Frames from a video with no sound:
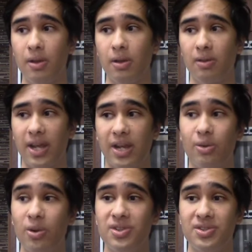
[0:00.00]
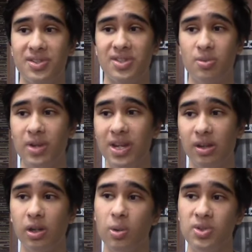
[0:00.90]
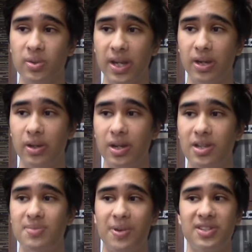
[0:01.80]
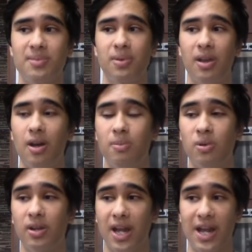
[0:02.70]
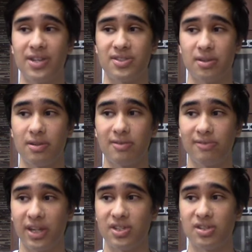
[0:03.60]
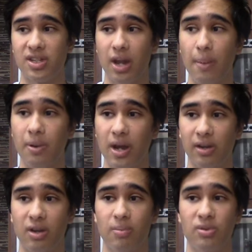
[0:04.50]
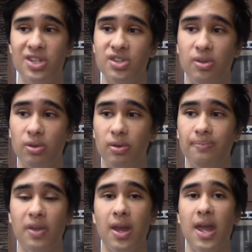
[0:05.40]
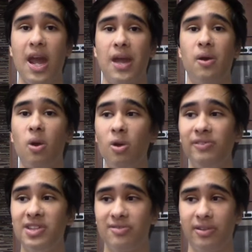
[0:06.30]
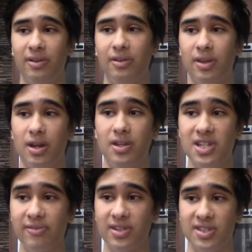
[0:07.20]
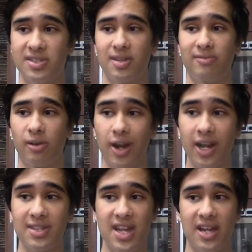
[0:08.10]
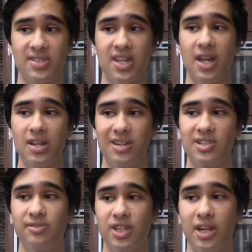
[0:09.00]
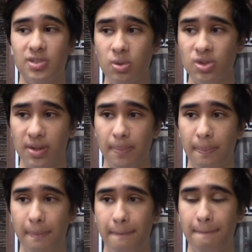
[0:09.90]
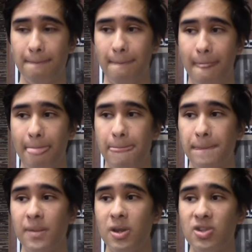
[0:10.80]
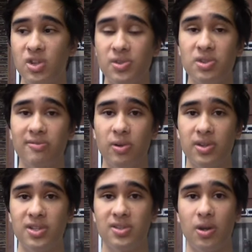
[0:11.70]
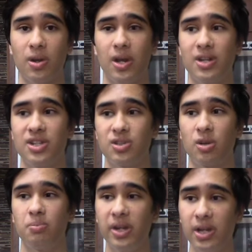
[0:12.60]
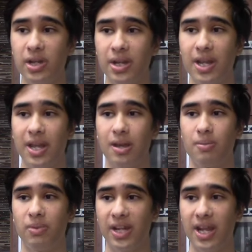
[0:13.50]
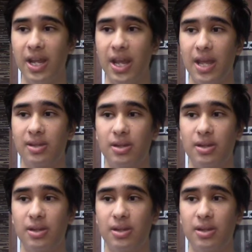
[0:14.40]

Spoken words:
Like oysters and squid in coastal areas, pancit balabok has flaked tinapa and crumbled chicharron, and all of these differences and varieties accent a dish of Chinese origin. She also focuses on a dish called bringhe and